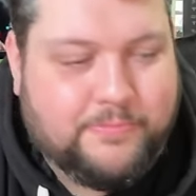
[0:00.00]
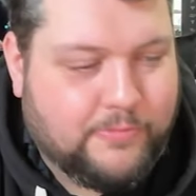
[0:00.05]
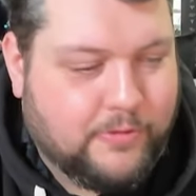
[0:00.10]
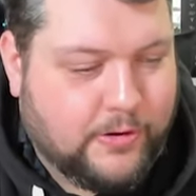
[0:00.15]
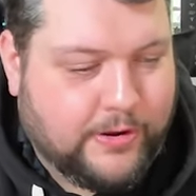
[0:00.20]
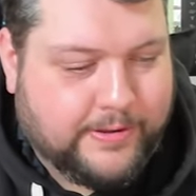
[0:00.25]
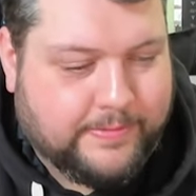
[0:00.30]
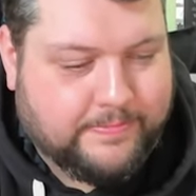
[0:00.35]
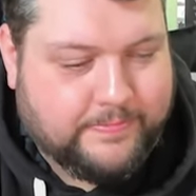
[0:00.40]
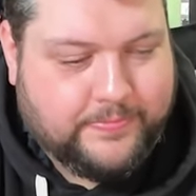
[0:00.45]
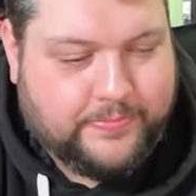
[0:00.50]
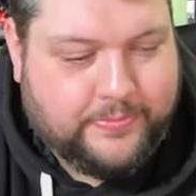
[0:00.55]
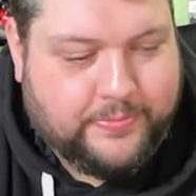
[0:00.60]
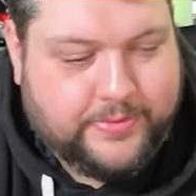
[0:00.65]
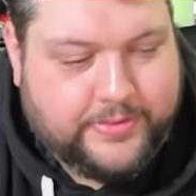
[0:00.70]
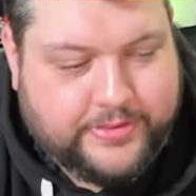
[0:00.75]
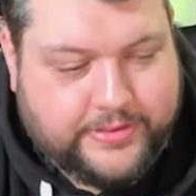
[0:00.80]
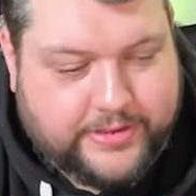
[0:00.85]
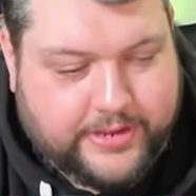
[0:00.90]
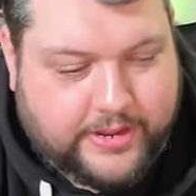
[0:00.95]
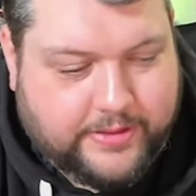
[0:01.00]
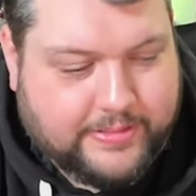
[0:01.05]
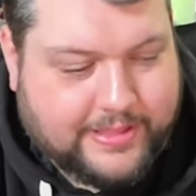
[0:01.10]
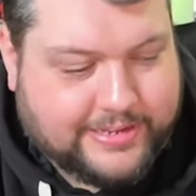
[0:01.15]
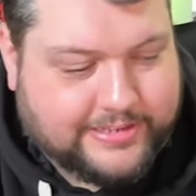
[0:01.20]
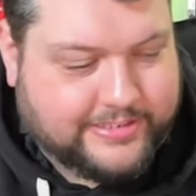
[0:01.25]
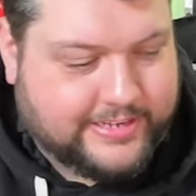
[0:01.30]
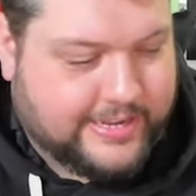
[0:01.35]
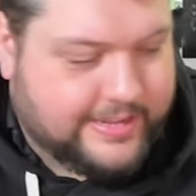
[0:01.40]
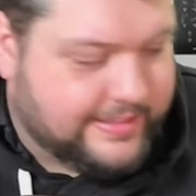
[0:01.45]
Right. So
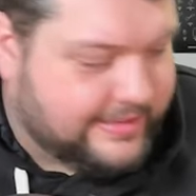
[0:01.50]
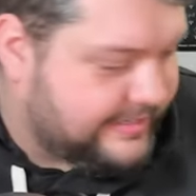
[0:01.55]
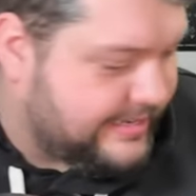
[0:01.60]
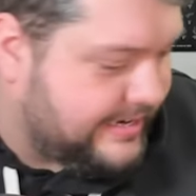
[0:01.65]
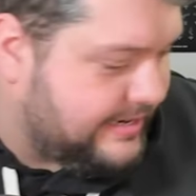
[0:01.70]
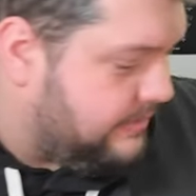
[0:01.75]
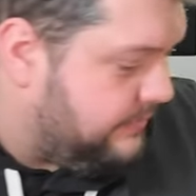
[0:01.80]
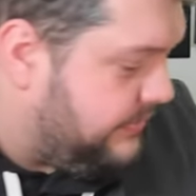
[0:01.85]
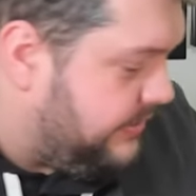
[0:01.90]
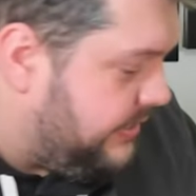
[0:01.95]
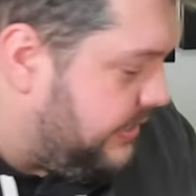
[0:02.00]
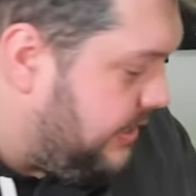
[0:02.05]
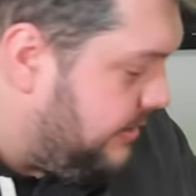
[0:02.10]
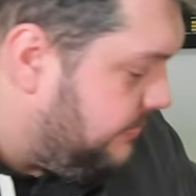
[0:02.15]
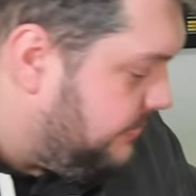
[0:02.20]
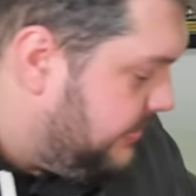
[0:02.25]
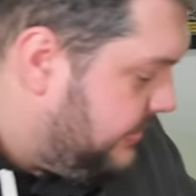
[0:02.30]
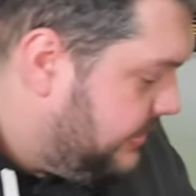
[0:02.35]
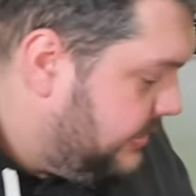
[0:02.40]
that's it. That's the end of the video.